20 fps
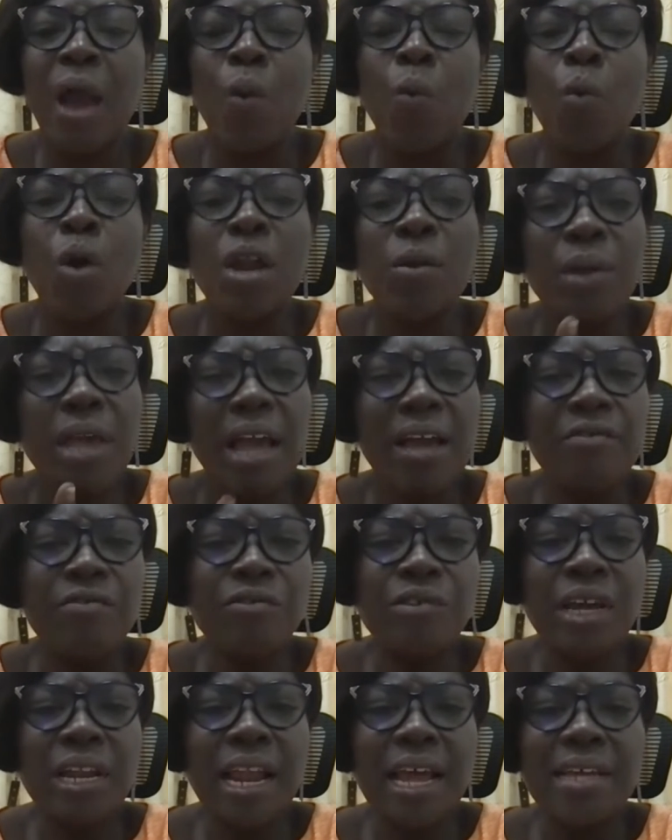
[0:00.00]
What we
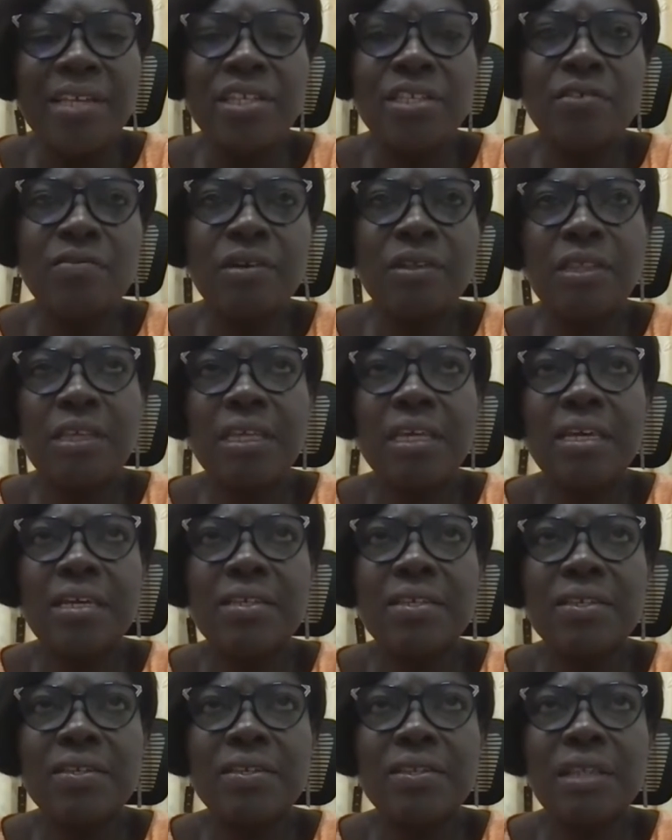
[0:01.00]
have realized over the
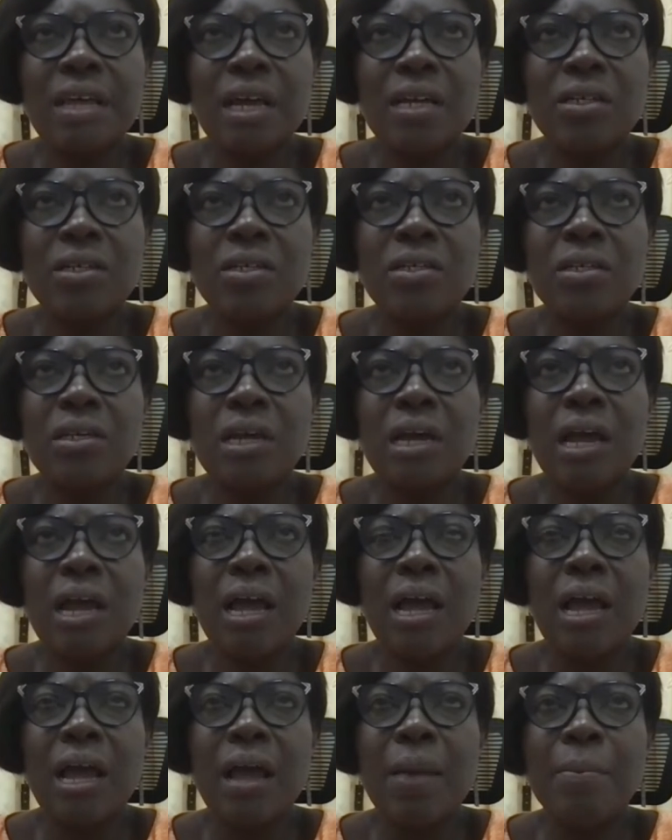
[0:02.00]
years is that
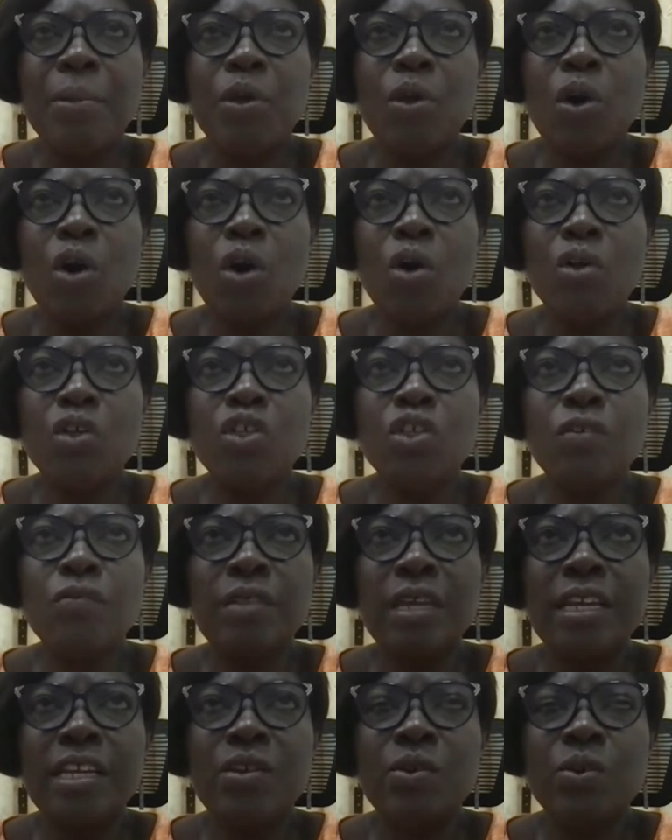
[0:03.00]
because of
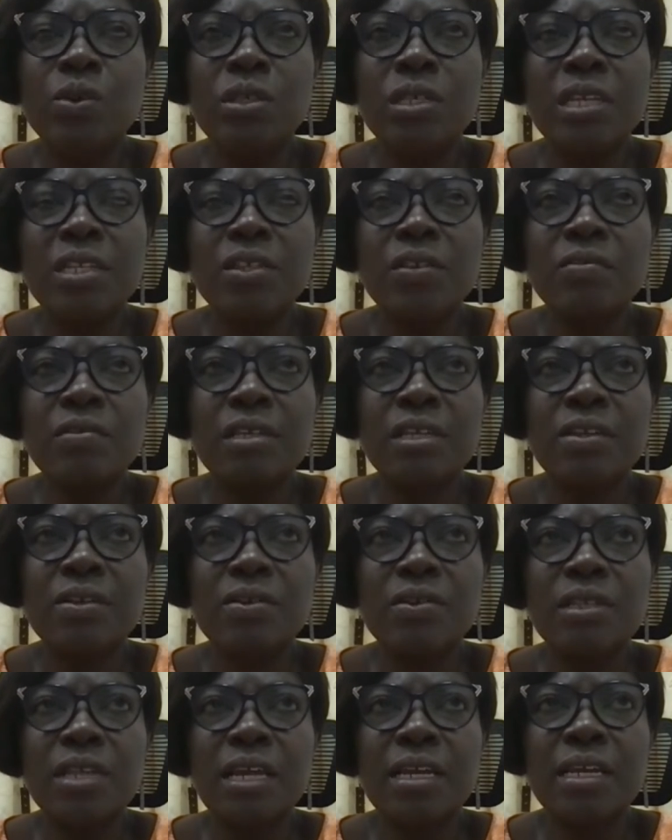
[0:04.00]
the new set of
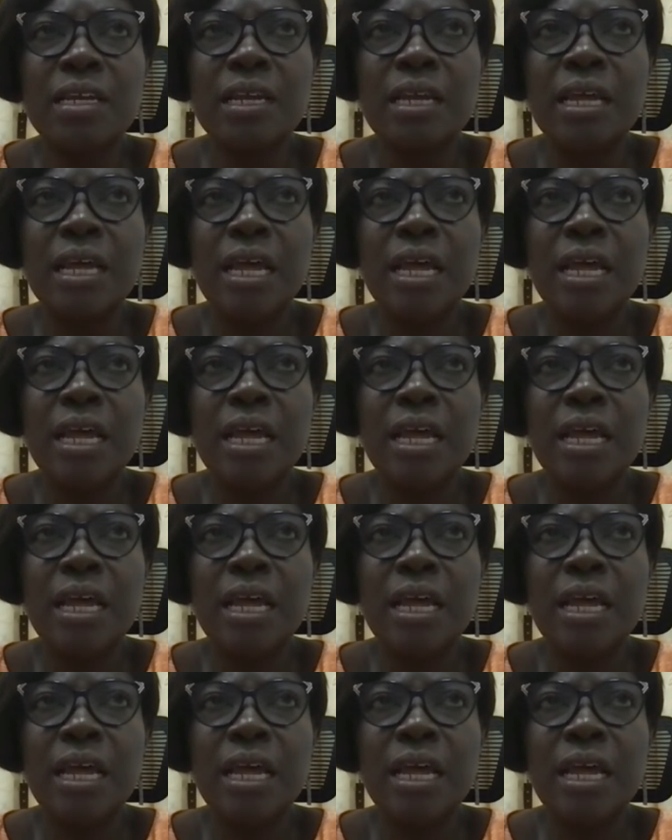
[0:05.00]
skills that